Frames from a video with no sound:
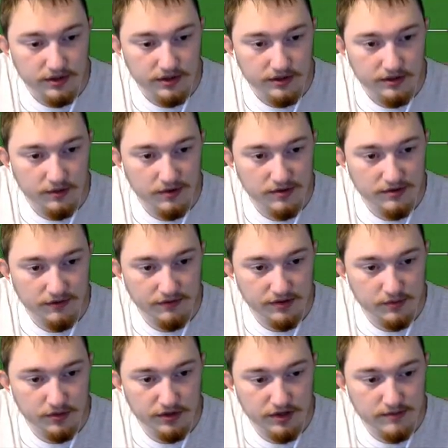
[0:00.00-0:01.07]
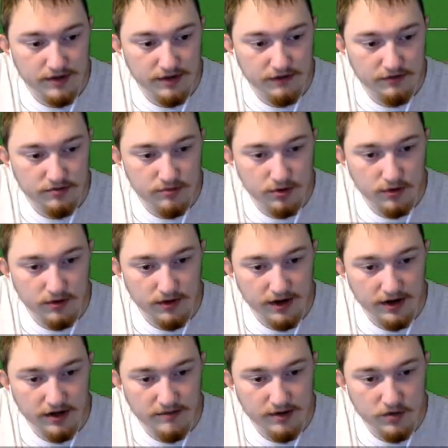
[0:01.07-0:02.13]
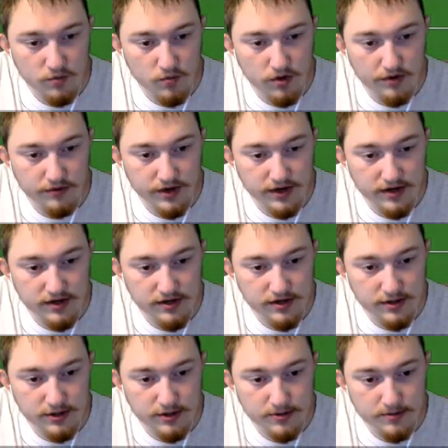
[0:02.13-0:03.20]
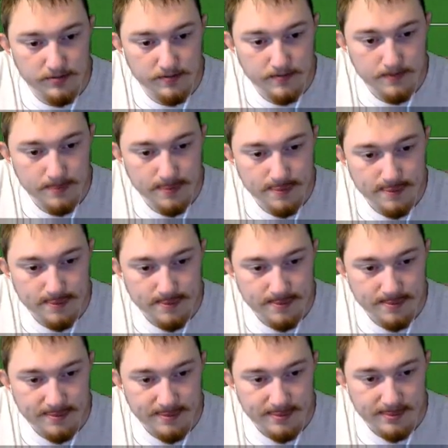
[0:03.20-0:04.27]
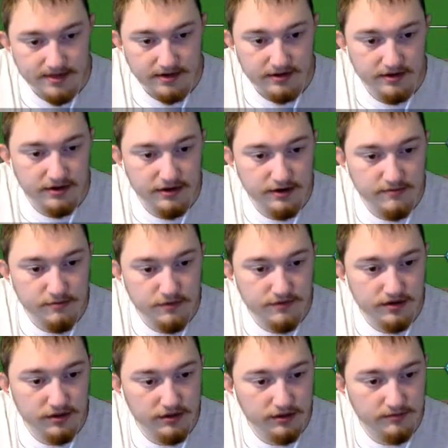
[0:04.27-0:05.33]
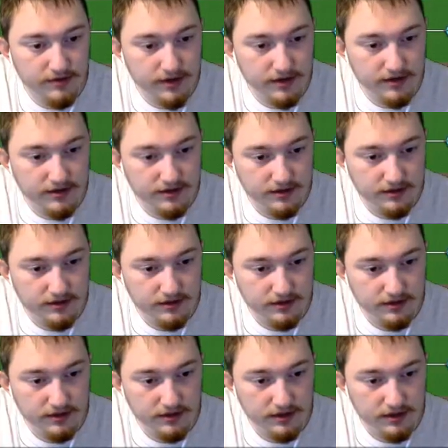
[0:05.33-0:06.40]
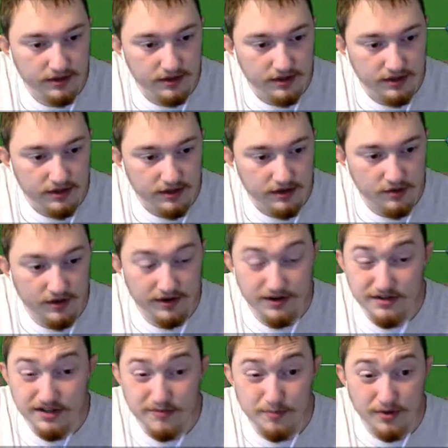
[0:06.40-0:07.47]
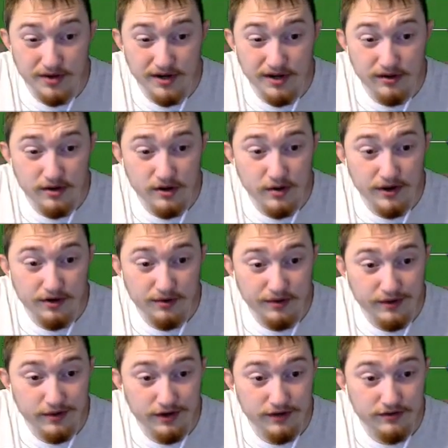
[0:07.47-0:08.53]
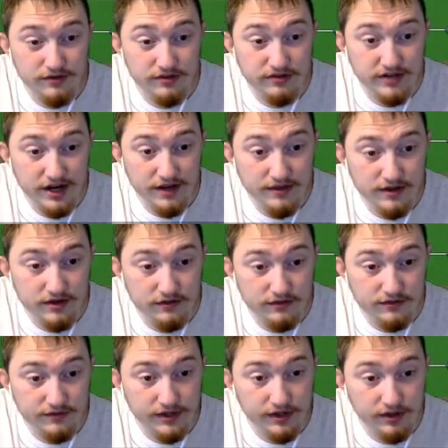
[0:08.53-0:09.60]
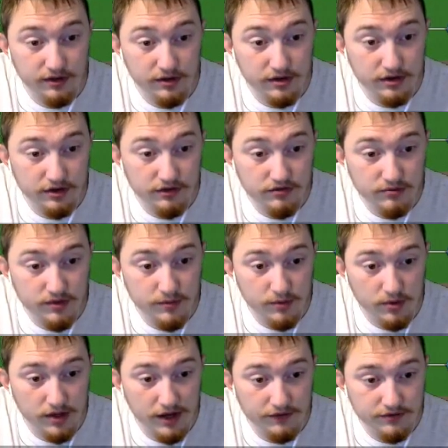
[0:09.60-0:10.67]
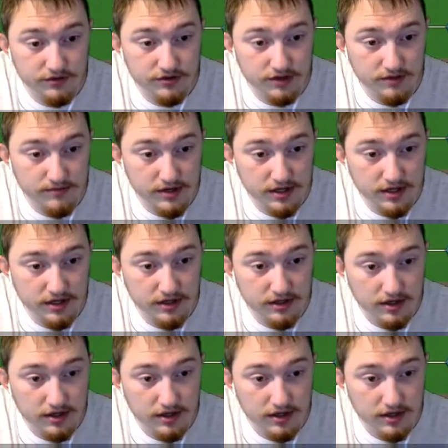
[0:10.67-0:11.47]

No, we definitely will need to make a few more. All right, I'm going to make one right here. Going to need to move it a little bit. Our energy's pretty low. I don't think we can sustain this for very long, so we will have to start making